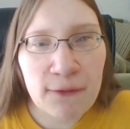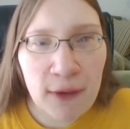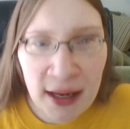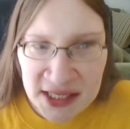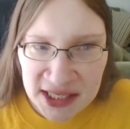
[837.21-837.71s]

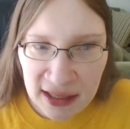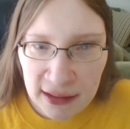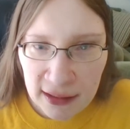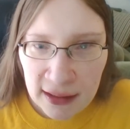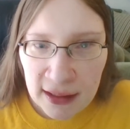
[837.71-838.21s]

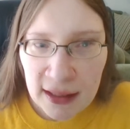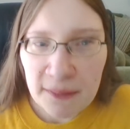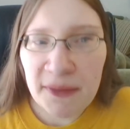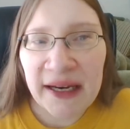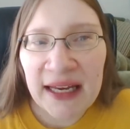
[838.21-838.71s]
wanted,
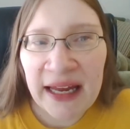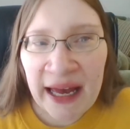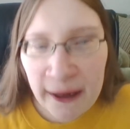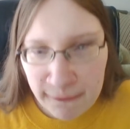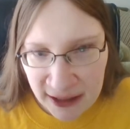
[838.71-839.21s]
but he
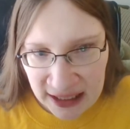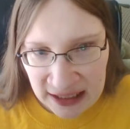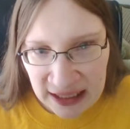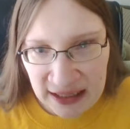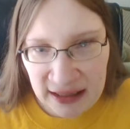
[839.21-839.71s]
had what he
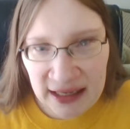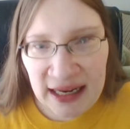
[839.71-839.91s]
needed.